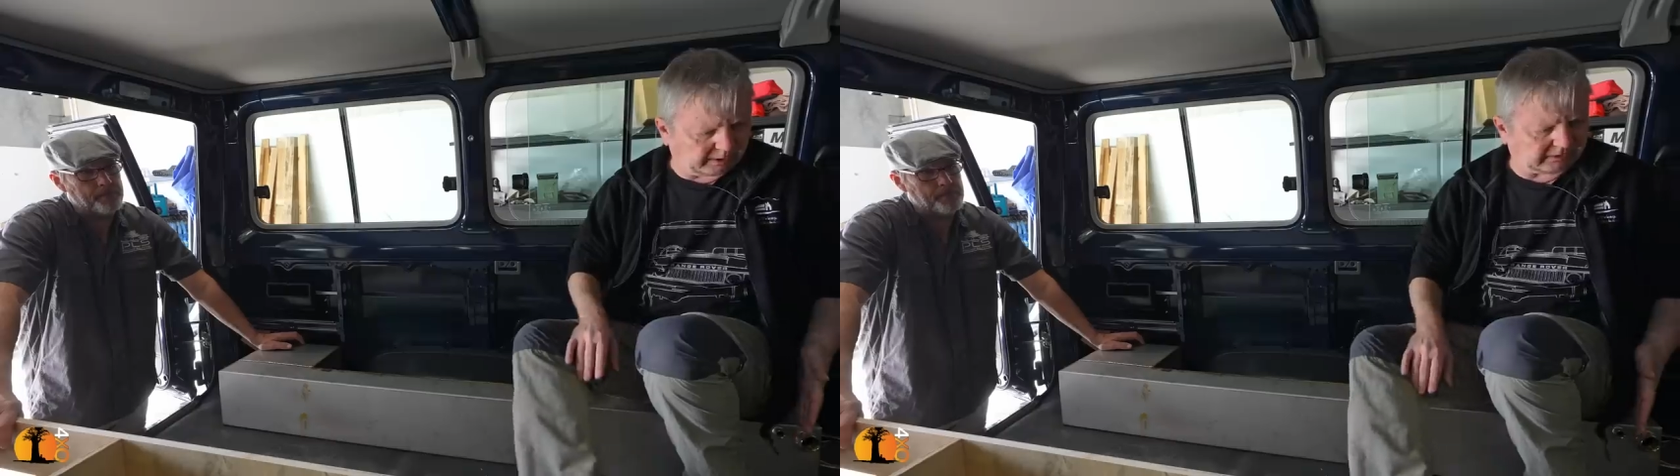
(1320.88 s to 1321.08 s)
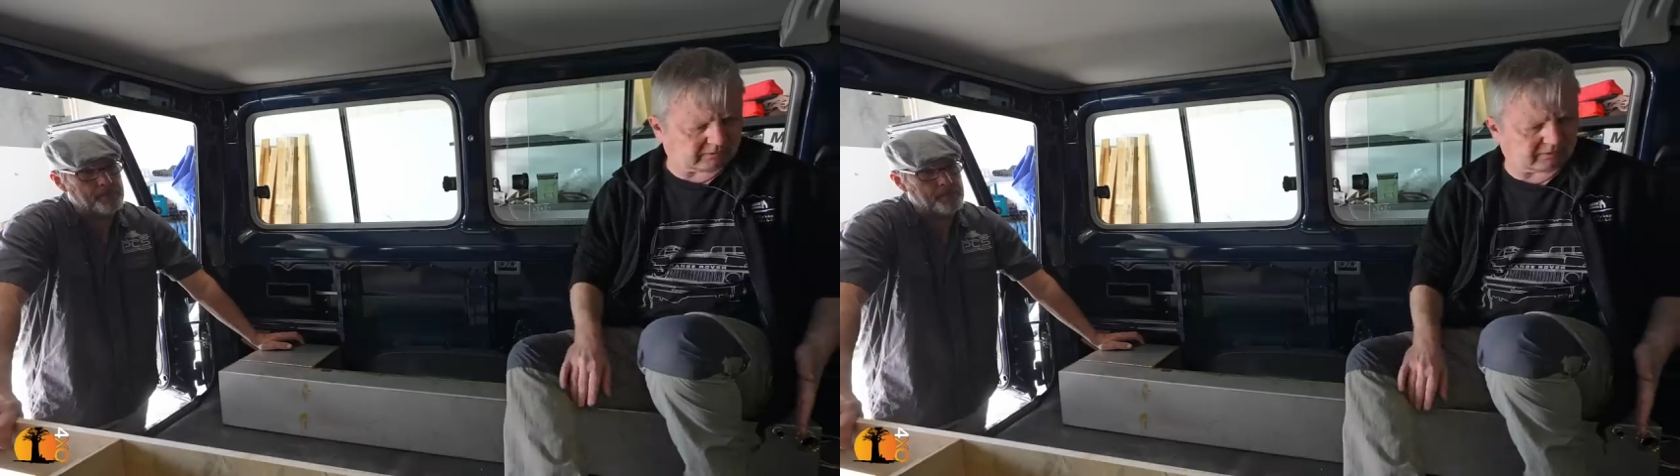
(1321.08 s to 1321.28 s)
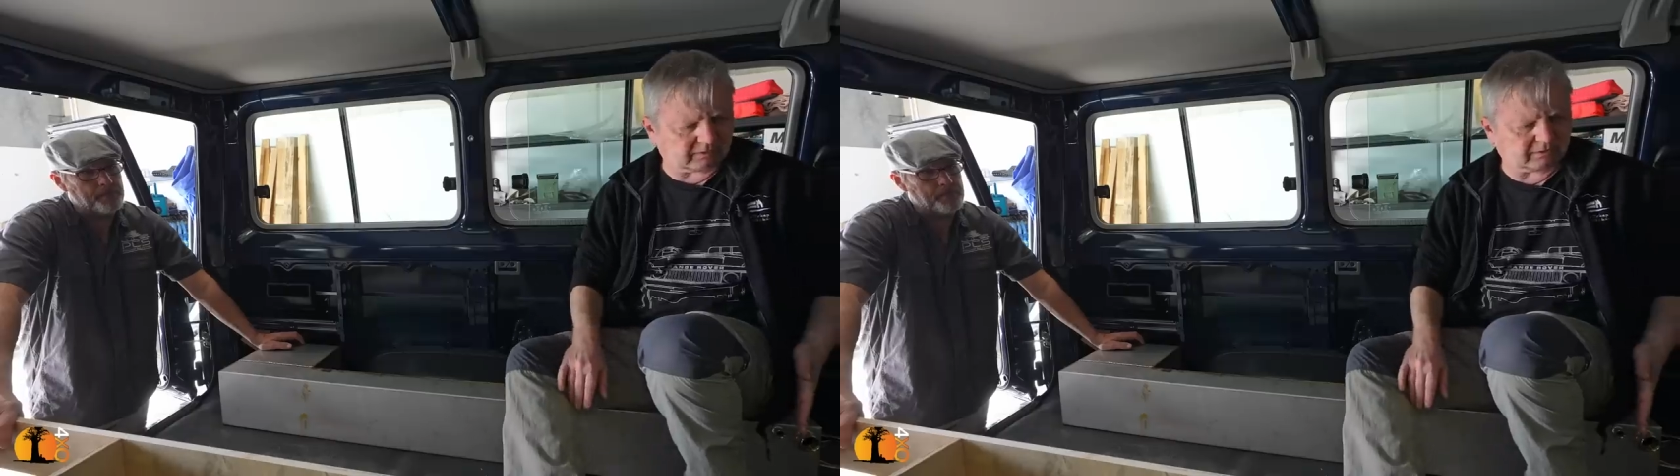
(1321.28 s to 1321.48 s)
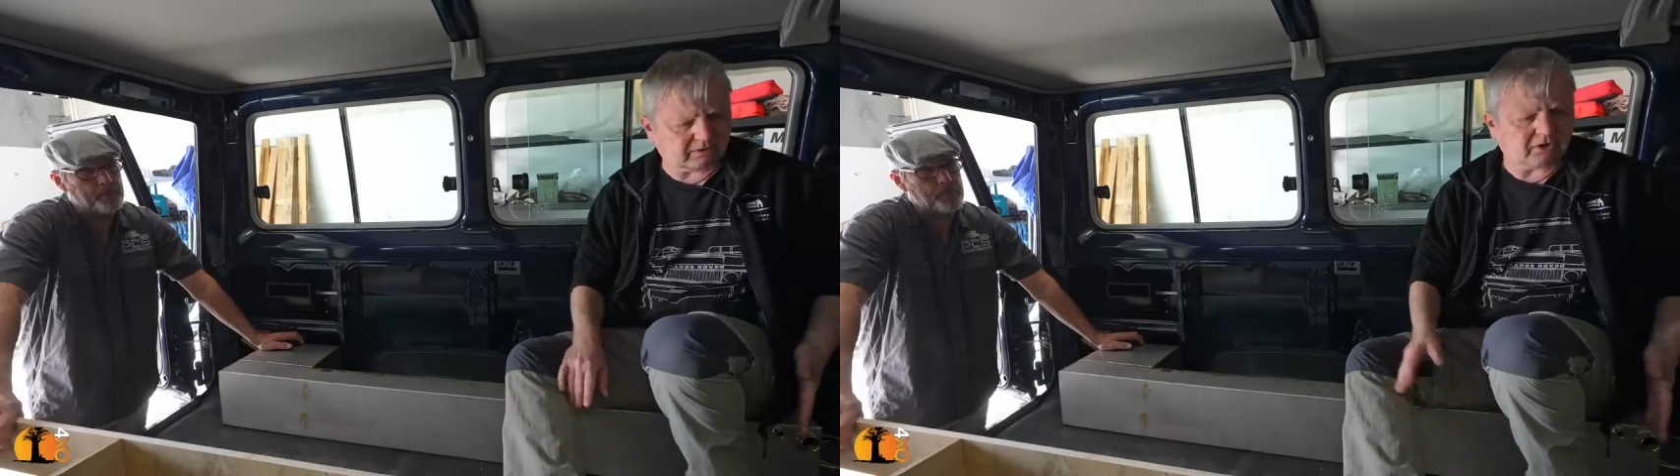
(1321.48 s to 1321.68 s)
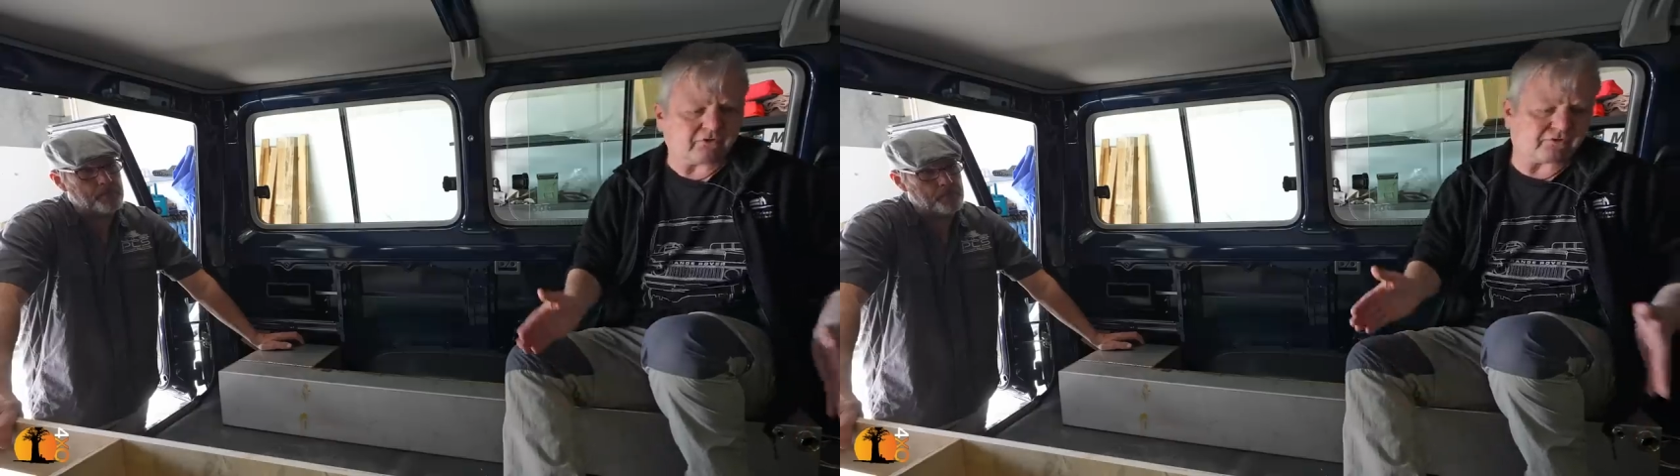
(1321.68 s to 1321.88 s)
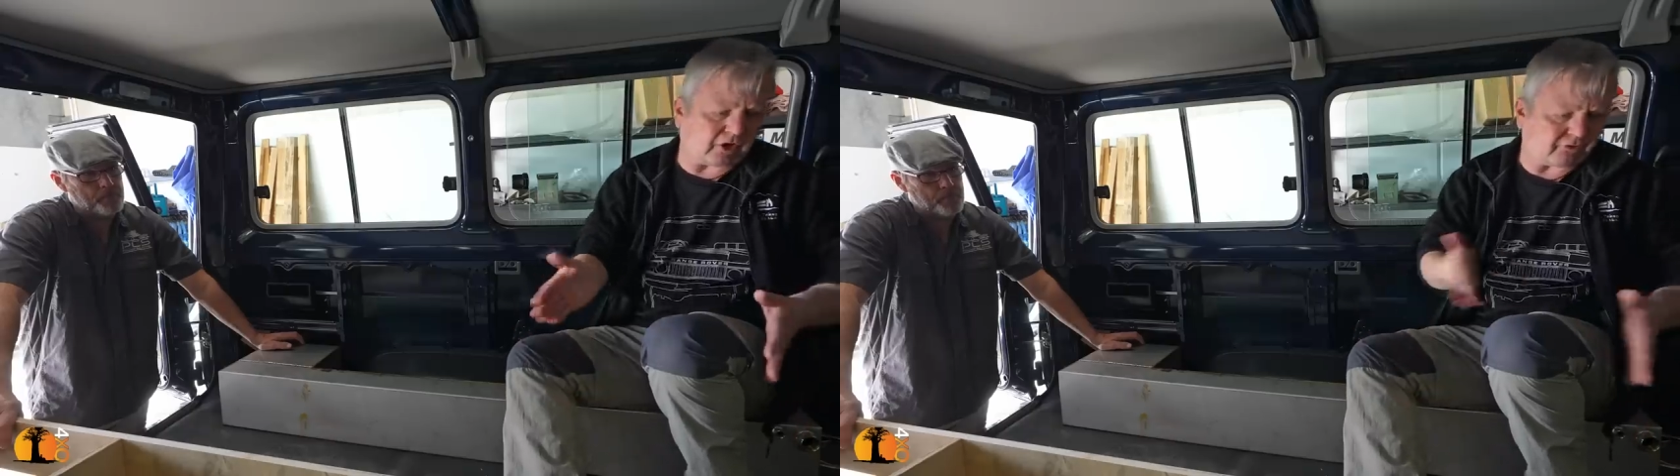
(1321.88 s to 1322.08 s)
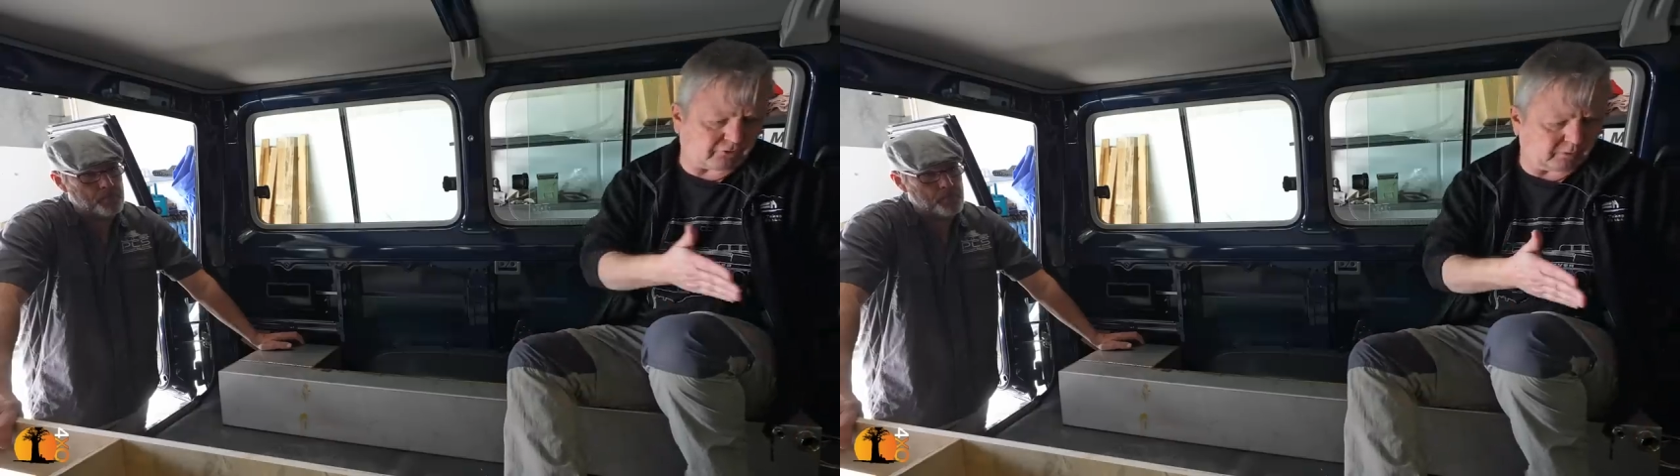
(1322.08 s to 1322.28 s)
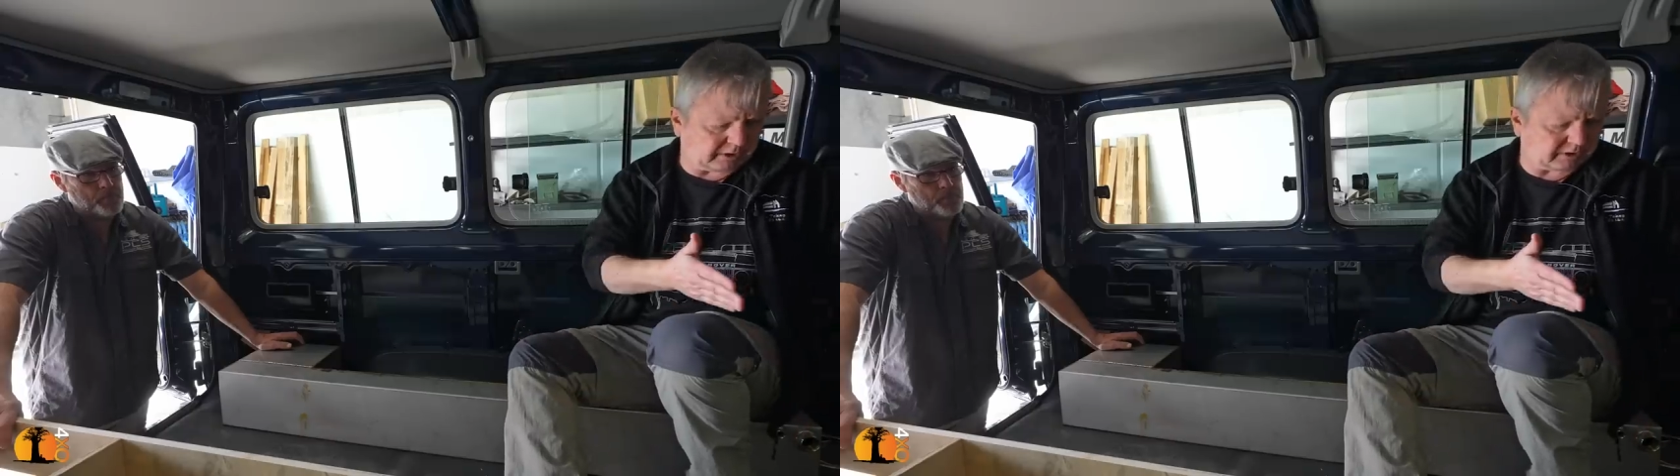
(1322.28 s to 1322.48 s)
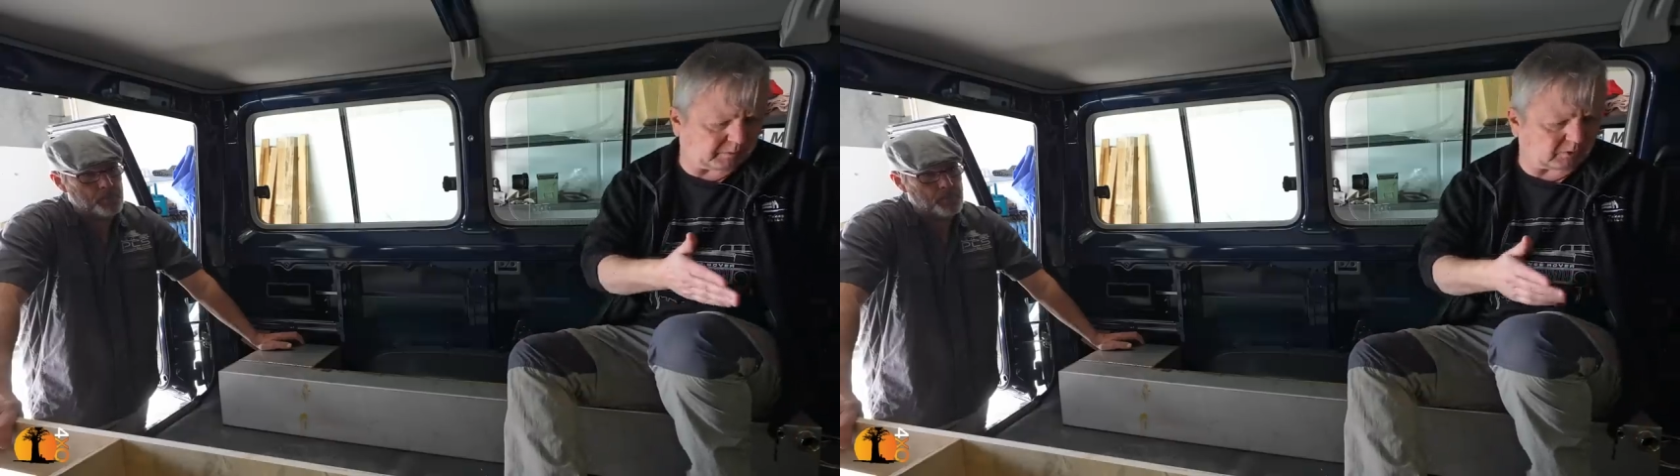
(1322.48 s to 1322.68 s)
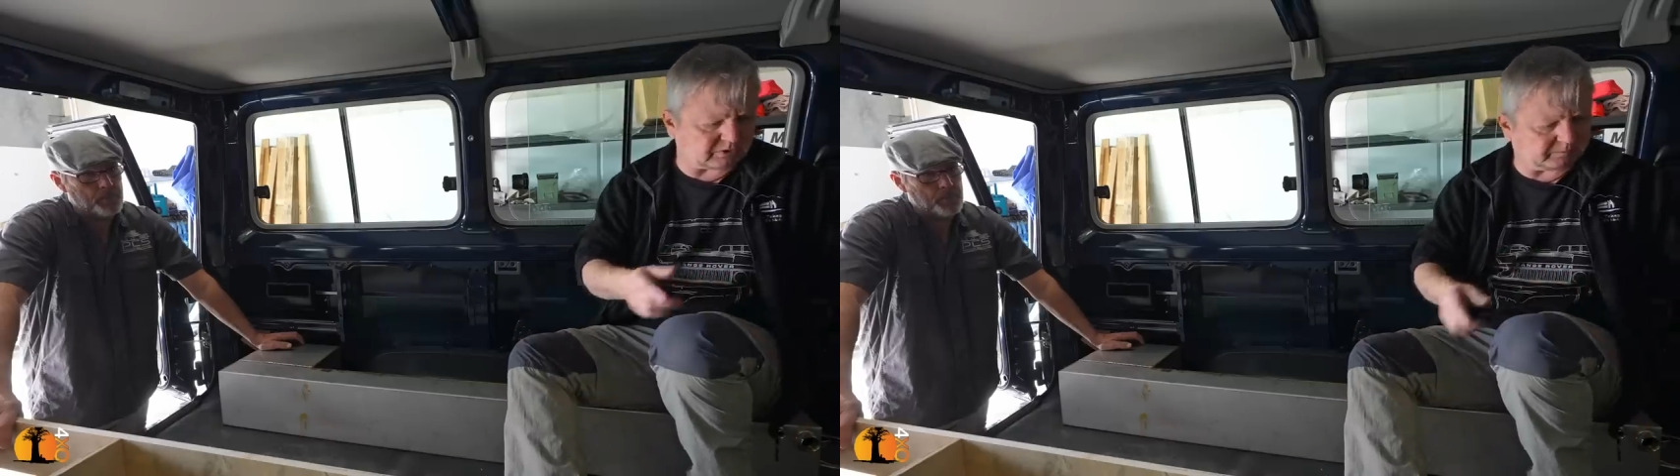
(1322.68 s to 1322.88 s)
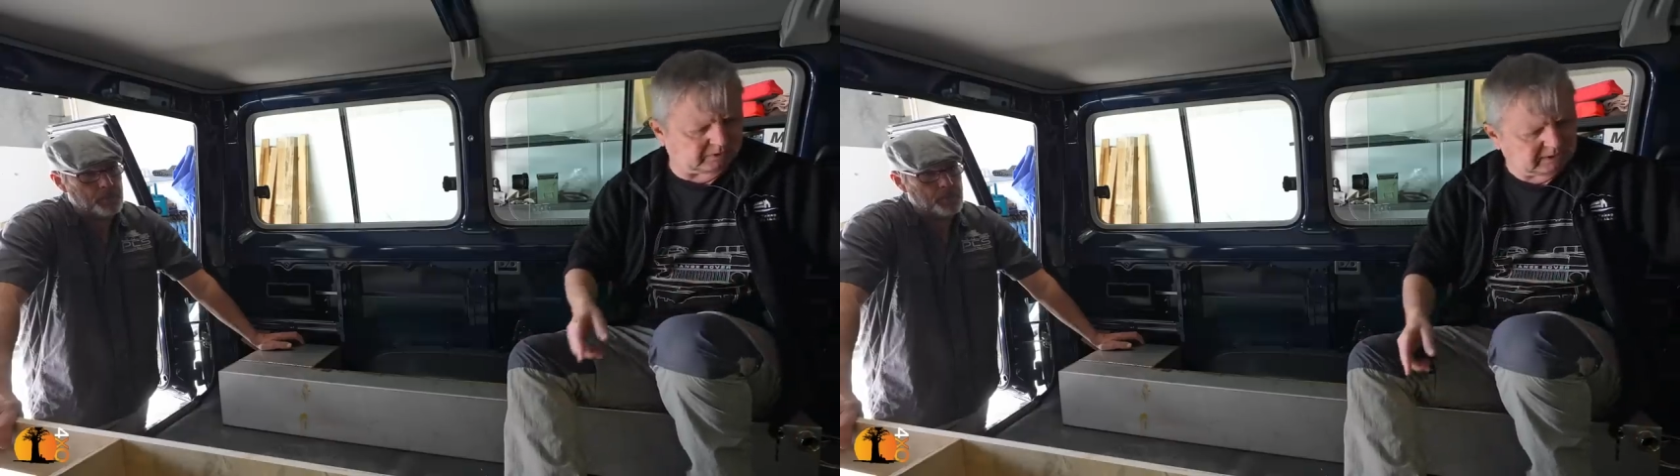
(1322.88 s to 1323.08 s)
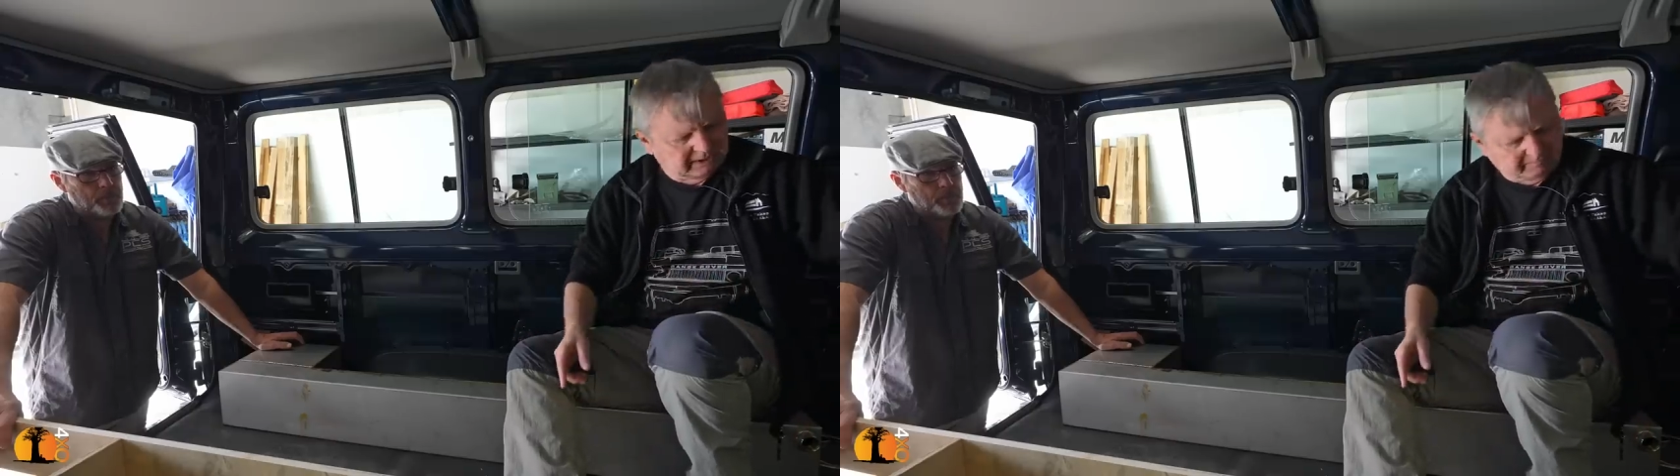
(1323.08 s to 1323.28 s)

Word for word: width, far forward as possible,